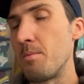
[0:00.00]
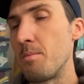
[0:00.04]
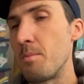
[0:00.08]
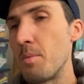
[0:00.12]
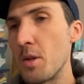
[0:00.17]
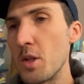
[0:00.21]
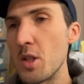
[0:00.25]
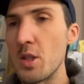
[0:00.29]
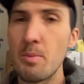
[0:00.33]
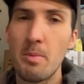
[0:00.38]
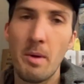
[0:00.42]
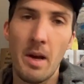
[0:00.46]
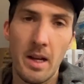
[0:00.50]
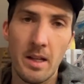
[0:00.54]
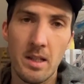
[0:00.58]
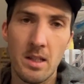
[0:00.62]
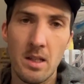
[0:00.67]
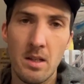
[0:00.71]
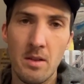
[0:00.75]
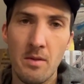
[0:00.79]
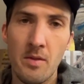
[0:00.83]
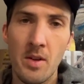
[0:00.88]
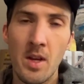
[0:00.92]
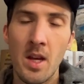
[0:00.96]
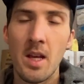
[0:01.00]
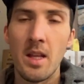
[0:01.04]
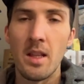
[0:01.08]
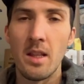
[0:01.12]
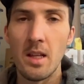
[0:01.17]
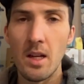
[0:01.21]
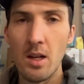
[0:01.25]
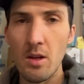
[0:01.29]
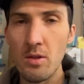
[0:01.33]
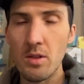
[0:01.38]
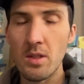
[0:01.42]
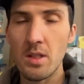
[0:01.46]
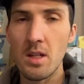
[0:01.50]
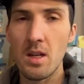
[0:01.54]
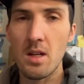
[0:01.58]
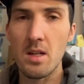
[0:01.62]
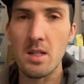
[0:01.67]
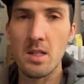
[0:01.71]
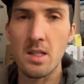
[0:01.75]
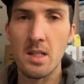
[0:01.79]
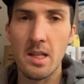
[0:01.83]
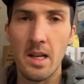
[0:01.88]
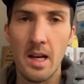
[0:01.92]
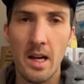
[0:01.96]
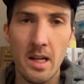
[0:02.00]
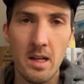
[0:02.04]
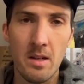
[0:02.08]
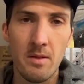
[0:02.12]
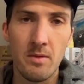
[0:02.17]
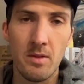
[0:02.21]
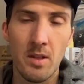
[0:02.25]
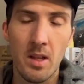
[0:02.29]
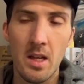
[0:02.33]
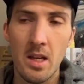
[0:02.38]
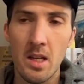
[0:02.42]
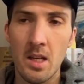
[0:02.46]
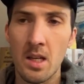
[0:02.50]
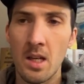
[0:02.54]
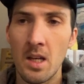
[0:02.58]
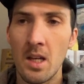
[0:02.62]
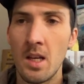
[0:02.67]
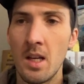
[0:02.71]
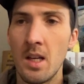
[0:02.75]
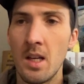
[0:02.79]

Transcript: perspective, the Aerostar is kind of like